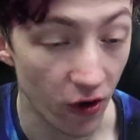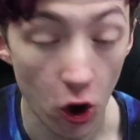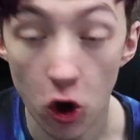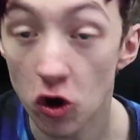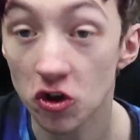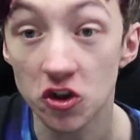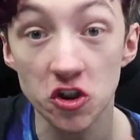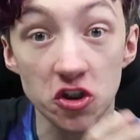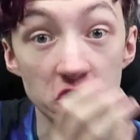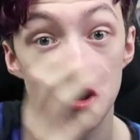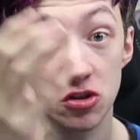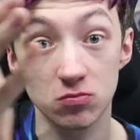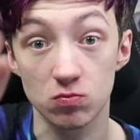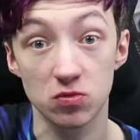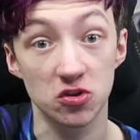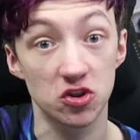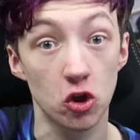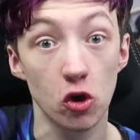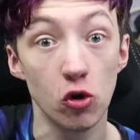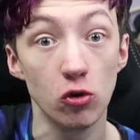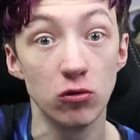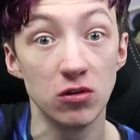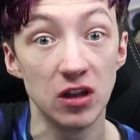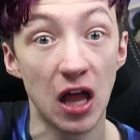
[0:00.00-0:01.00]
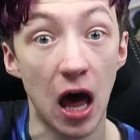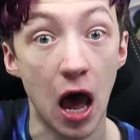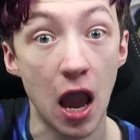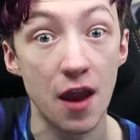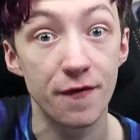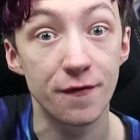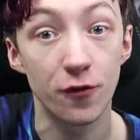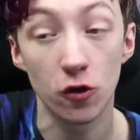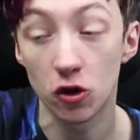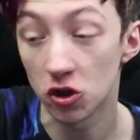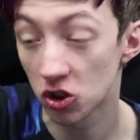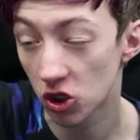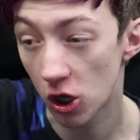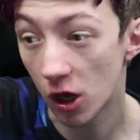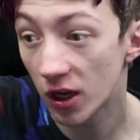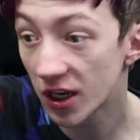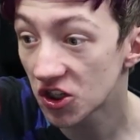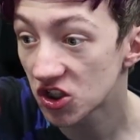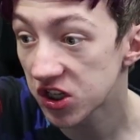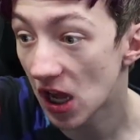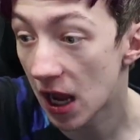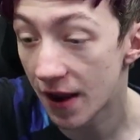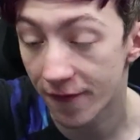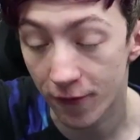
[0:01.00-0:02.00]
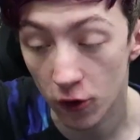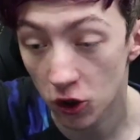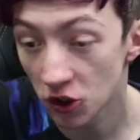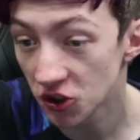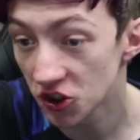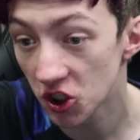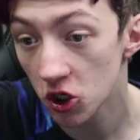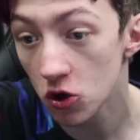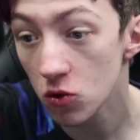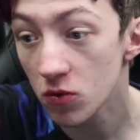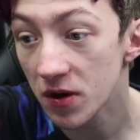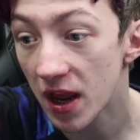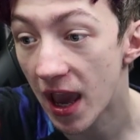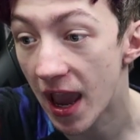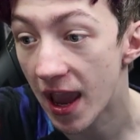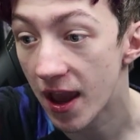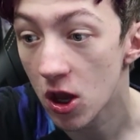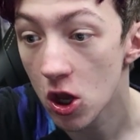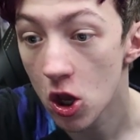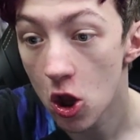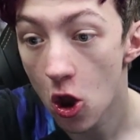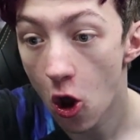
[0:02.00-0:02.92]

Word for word: or just school life, or college life, or uni,